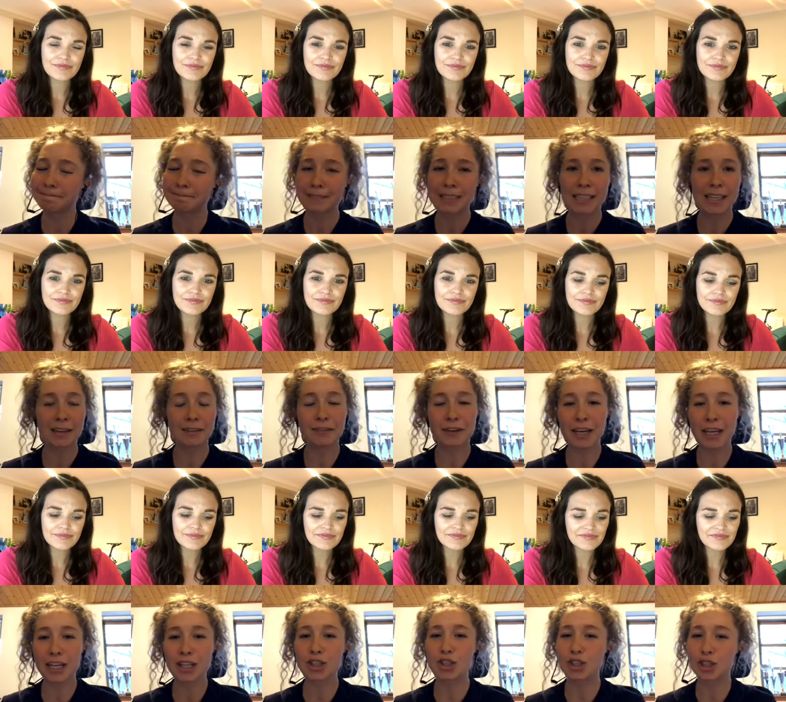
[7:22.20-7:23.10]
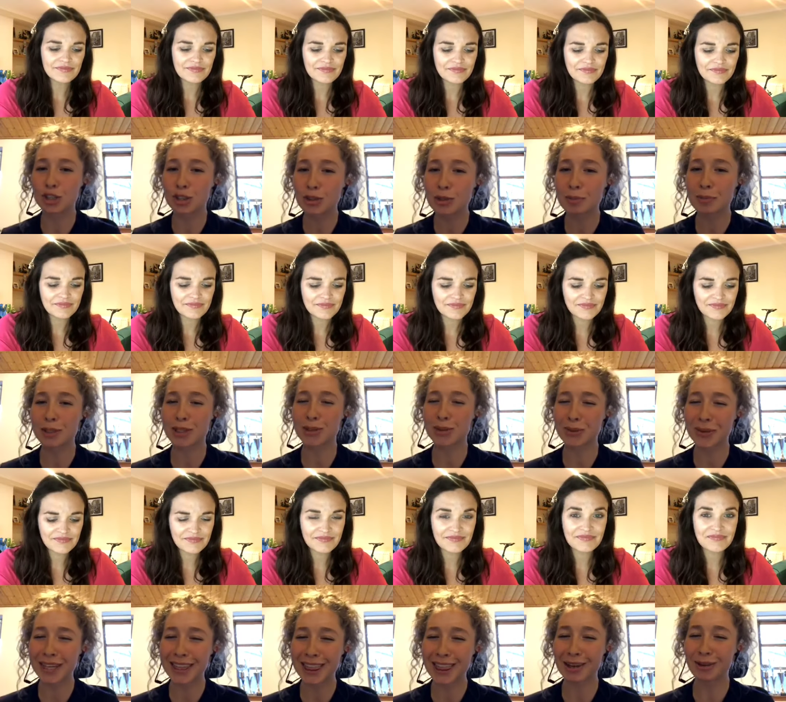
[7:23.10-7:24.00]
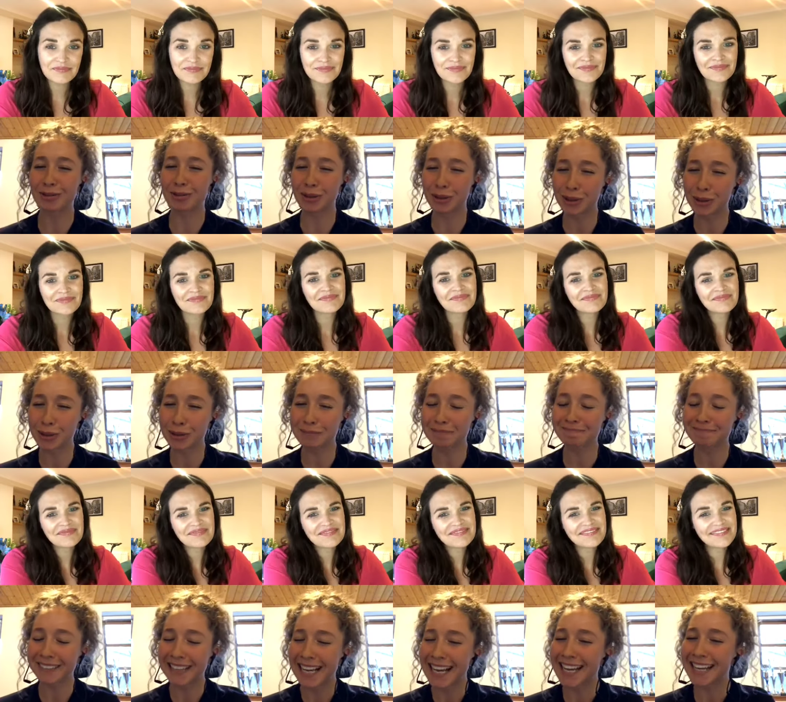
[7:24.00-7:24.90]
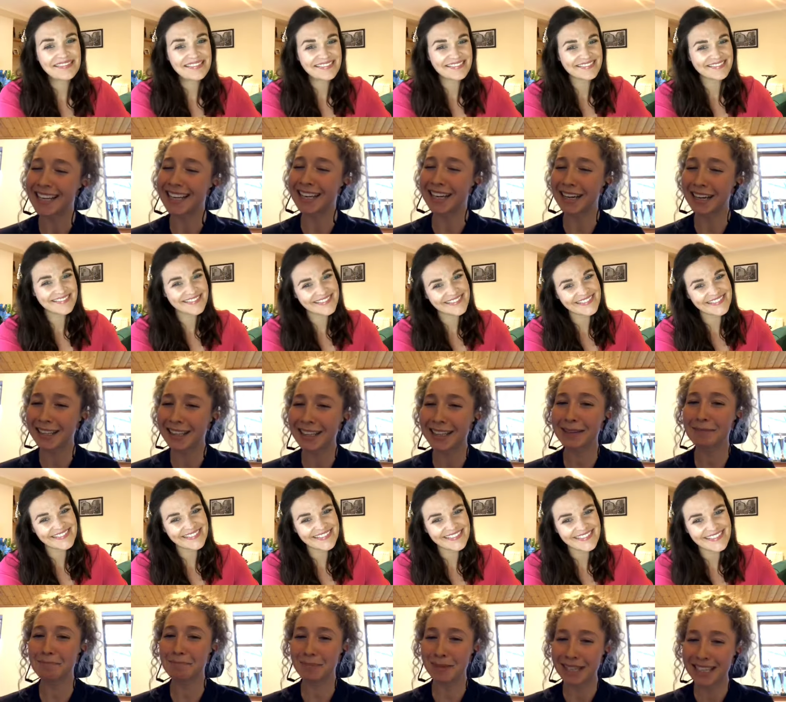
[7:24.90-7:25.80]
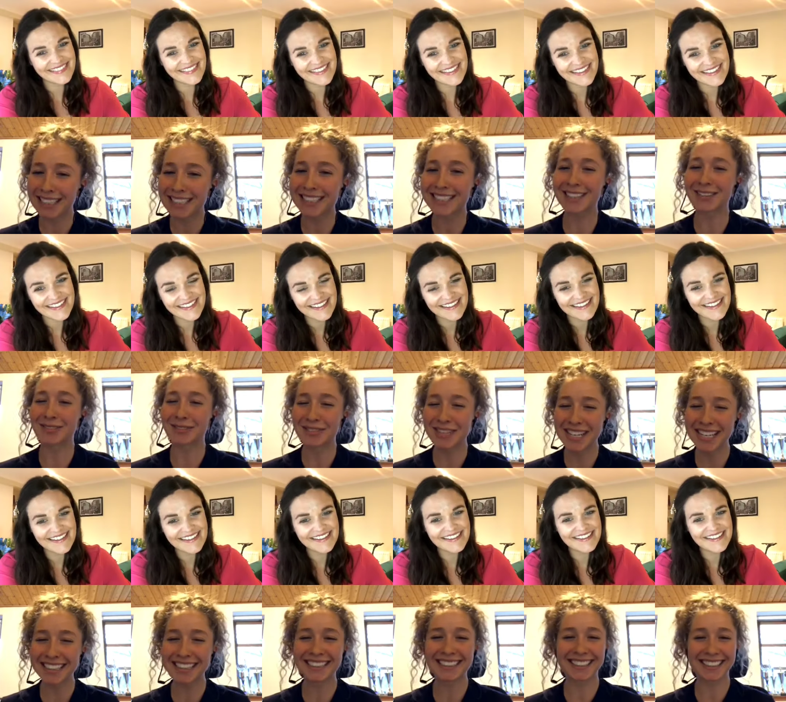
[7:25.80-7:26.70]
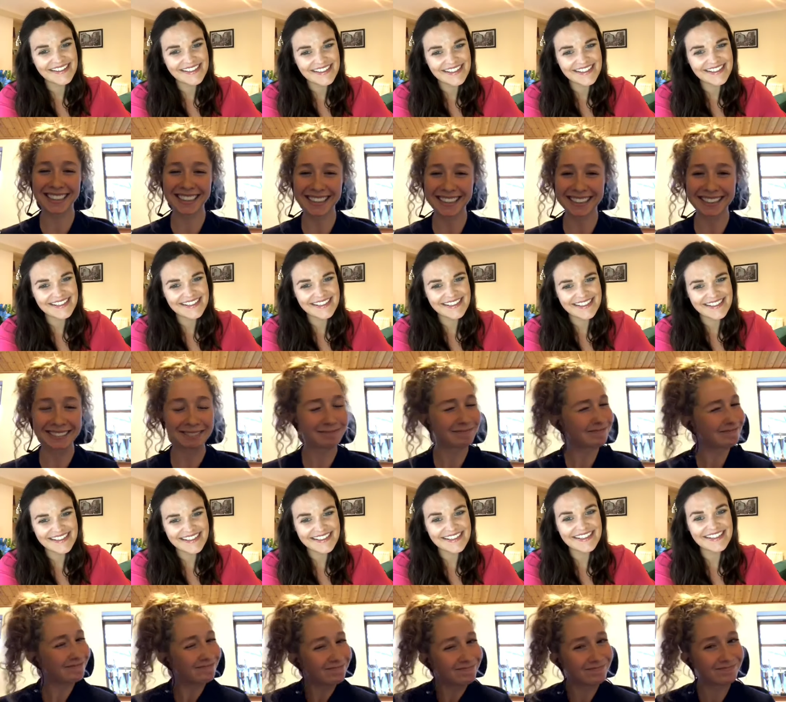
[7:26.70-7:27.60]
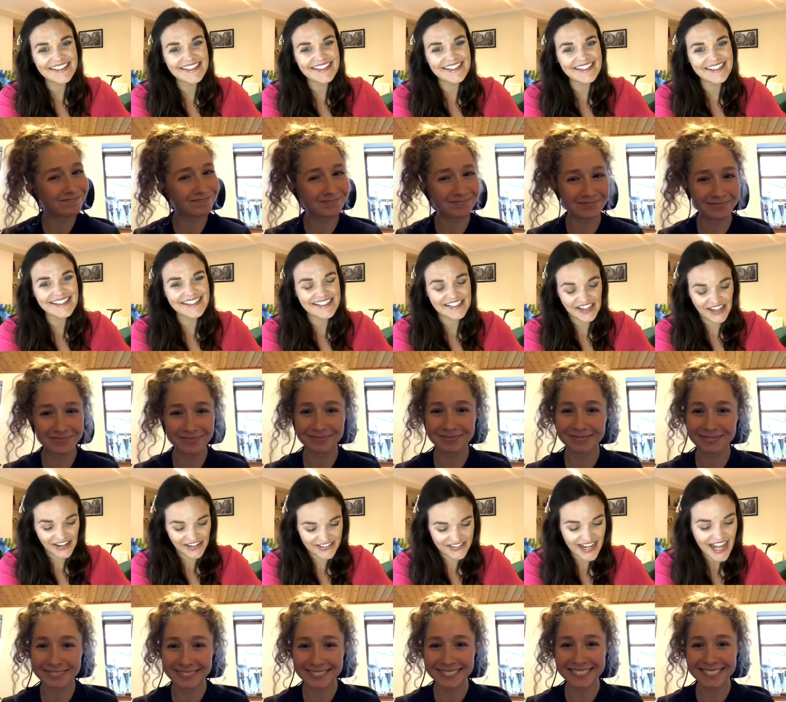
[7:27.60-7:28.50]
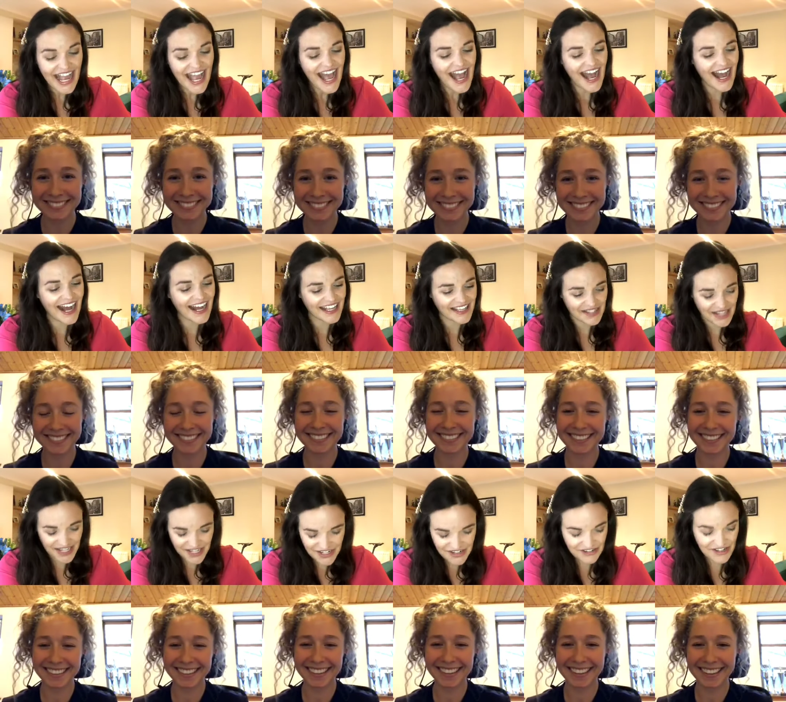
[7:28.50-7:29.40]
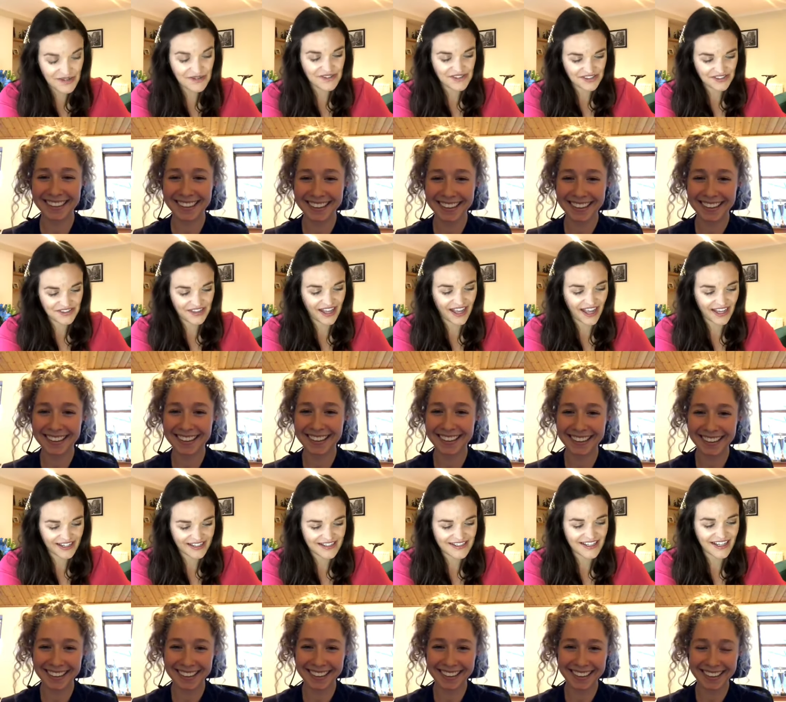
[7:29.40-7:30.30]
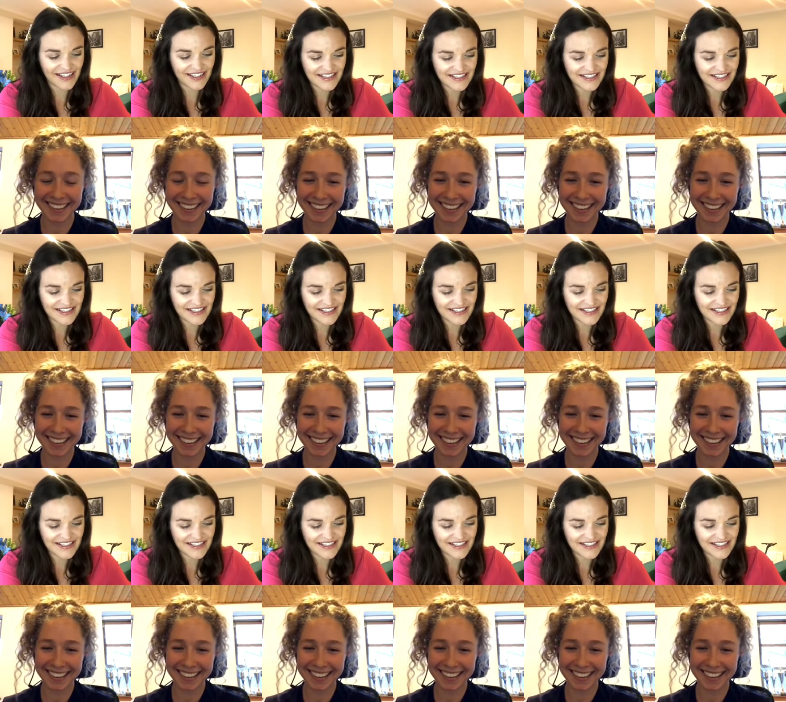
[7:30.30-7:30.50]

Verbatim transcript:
Speaker 1: if I can choose between the road, nothing beats the real deal.
Speaker 2: No, I agree with you there. I can see